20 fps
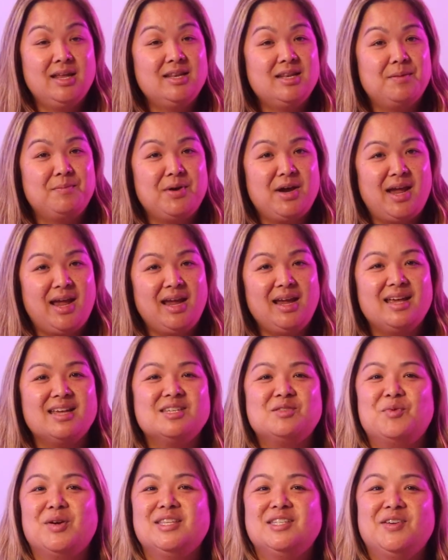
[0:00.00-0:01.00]
Number 8
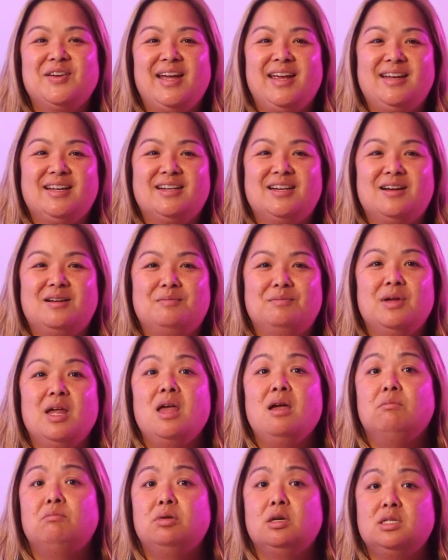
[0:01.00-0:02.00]
is rental income.
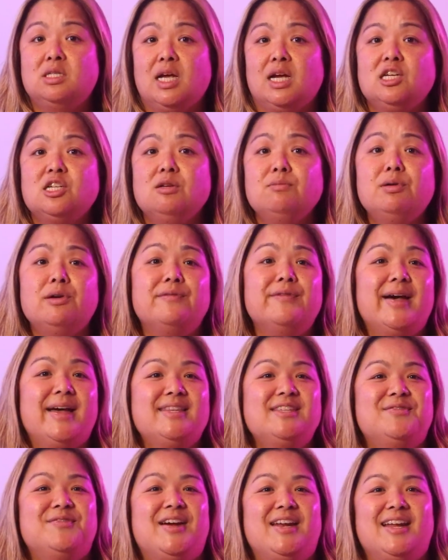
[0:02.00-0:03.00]
Protection
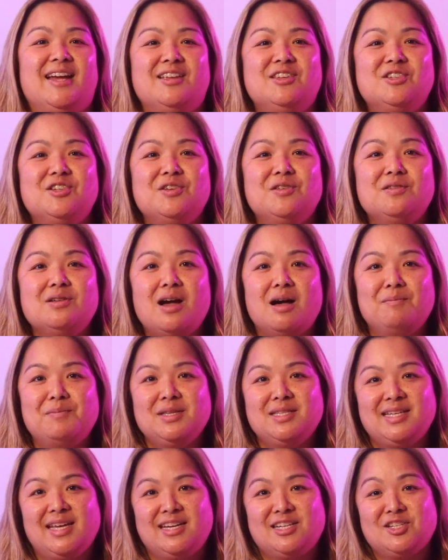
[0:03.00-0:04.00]
provides financial
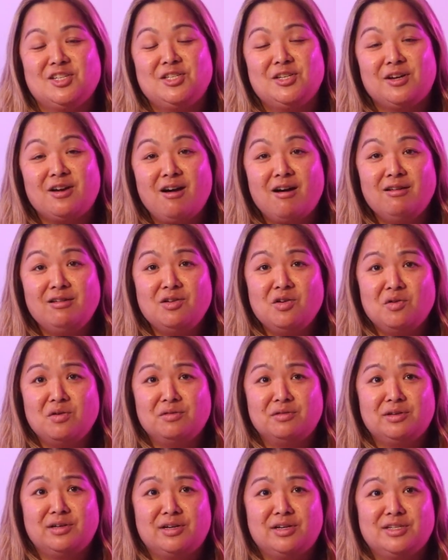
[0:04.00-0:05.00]
compensation to condo
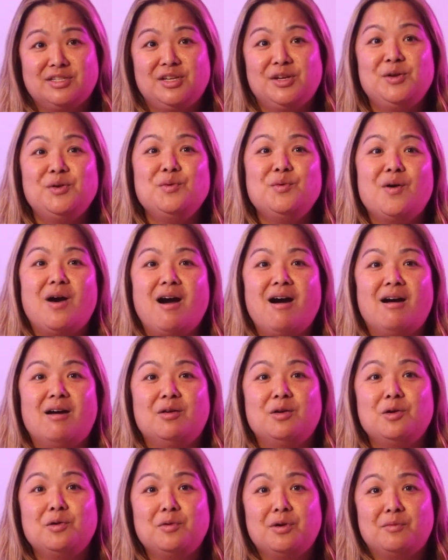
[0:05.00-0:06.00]
owners who
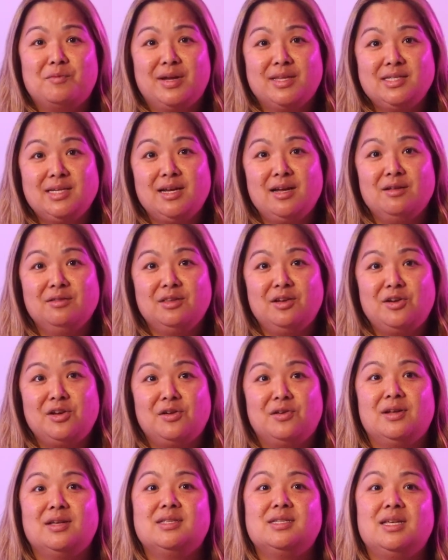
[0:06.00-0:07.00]
are renting out their
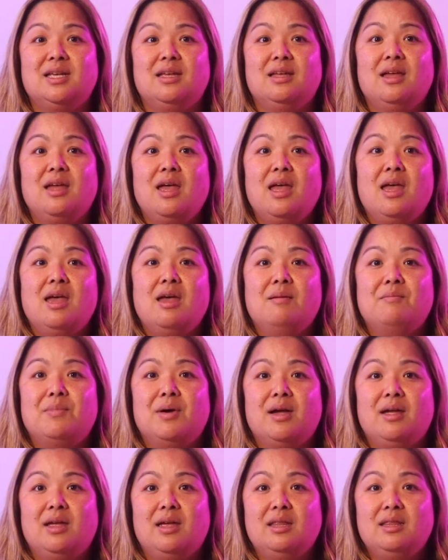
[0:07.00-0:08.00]
units,
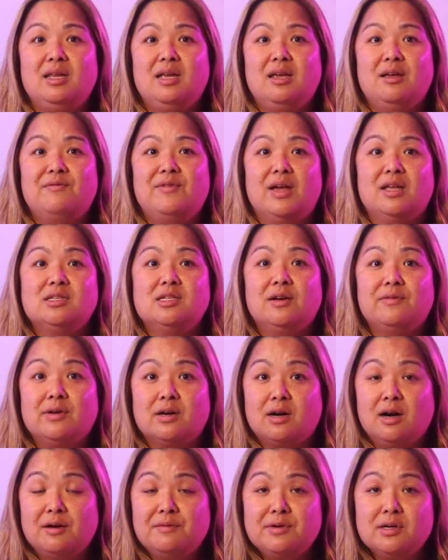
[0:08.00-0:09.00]
but in the event of a
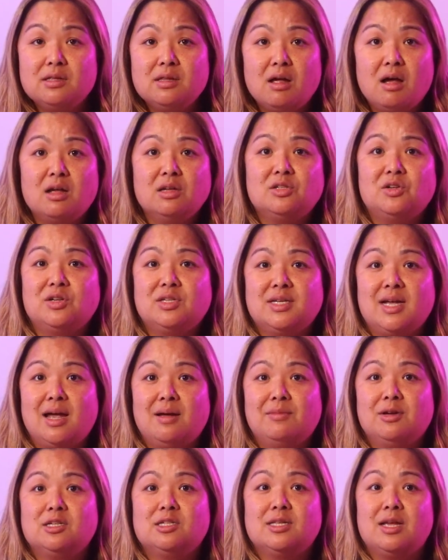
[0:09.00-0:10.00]
covered loss or
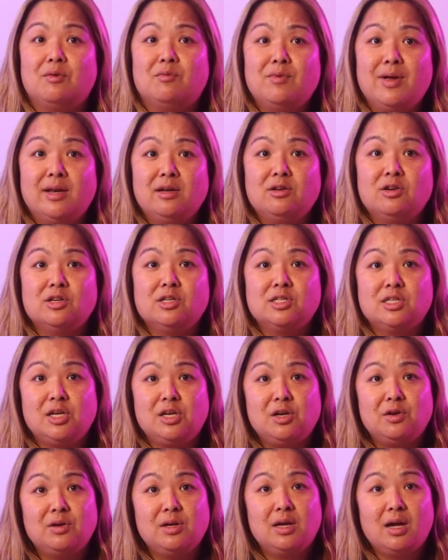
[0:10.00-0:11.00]
damage that renders the
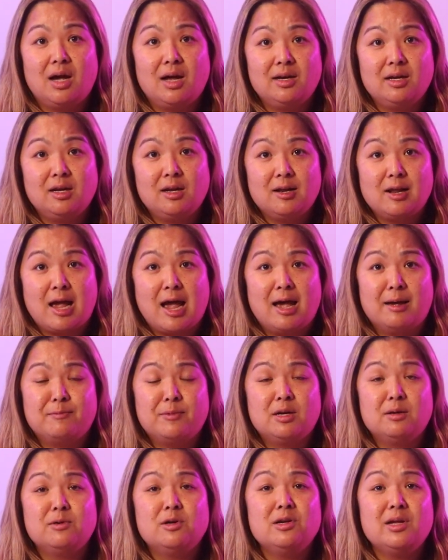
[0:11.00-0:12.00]
unit
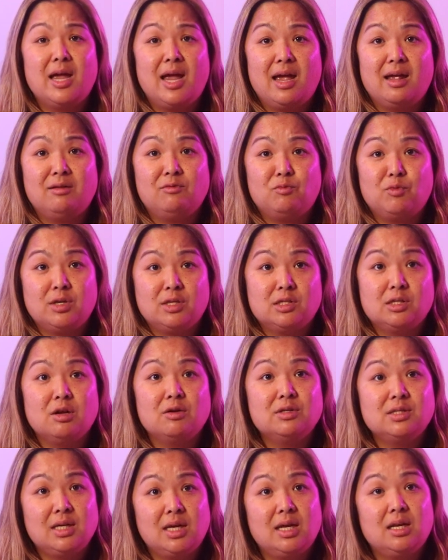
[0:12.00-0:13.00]
uninhabitable and
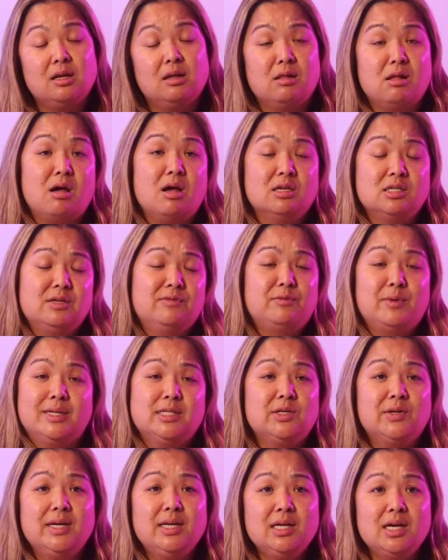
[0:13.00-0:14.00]
results in a loss of
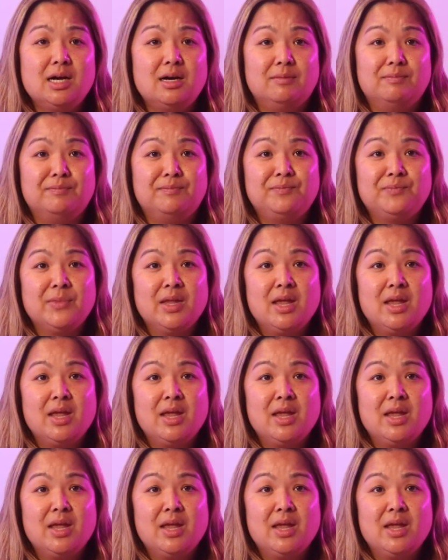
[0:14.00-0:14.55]
rental income.